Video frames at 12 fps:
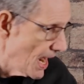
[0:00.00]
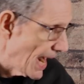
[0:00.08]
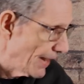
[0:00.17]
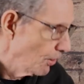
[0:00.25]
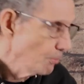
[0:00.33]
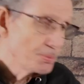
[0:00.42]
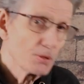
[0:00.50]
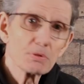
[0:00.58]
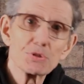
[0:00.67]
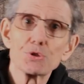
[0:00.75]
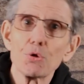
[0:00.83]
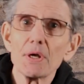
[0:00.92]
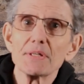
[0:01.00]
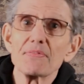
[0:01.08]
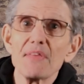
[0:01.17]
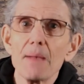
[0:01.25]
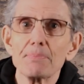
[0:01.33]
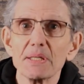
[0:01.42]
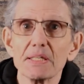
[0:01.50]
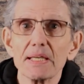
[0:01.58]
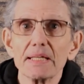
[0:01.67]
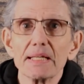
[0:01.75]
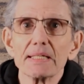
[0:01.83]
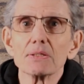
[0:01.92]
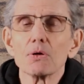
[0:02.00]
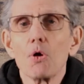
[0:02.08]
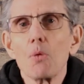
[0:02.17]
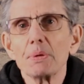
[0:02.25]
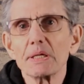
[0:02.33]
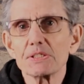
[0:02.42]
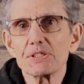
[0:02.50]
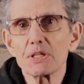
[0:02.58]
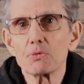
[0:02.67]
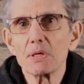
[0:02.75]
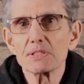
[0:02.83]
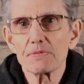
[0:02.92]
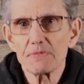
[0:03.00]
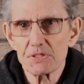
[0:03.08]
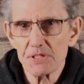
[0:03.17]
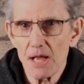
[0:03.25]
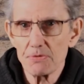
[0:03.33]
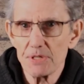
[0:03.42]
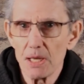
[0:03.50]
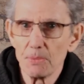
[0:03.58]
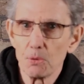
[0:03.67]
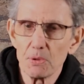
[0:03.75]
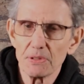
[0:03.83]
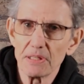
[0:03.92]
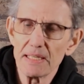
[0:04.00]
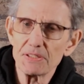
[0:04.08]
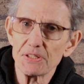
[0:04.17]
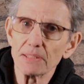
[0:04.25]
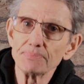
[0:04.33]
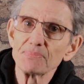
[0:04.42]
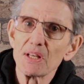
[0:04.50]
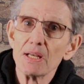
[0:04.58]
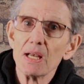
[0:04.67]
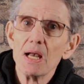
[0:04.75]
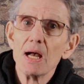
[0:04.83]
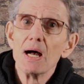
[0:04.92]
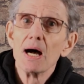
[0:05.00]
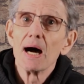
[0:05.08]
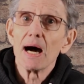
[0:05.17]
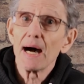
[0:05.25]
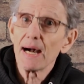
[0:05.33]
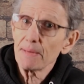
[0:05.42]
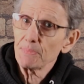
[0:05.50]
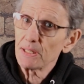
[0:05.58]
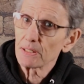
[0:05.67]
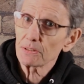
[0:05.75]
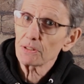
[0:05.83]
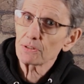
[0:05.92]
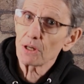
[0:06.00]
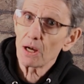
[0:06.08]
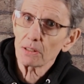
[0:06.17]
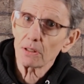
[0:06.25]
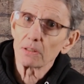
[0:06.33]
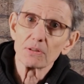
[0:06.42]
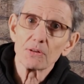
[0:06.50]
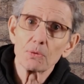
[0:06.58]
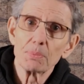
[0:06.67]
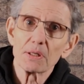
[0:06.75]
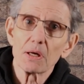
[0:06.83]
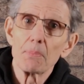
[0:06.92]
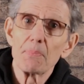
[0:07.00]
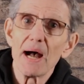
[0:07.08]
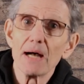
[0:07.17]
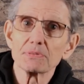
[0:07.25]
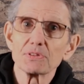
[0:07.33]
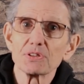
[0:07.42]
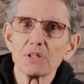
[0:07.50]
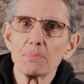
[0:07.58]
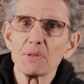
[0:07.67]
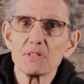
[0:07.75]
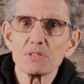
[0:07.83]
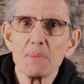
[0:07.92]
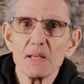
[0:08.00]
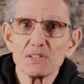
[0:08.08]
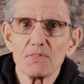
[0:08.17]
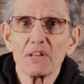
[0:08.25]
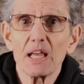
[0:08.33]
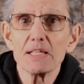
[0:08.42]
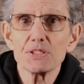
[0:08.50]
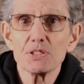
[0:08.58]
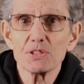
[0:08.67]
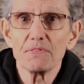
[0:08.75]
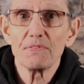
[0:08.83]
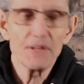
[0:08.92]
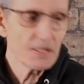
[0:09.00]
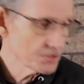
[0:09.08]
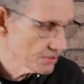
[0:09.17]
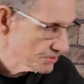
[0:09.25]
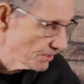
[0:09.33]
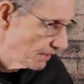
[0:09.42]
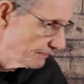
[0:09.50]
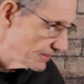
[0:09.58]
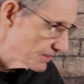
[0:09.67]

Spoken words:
I hope you enjoyed that beginning opening sequence of the sound demo with Lindsay. I'm here to talk a little bit about some of the specifications and features of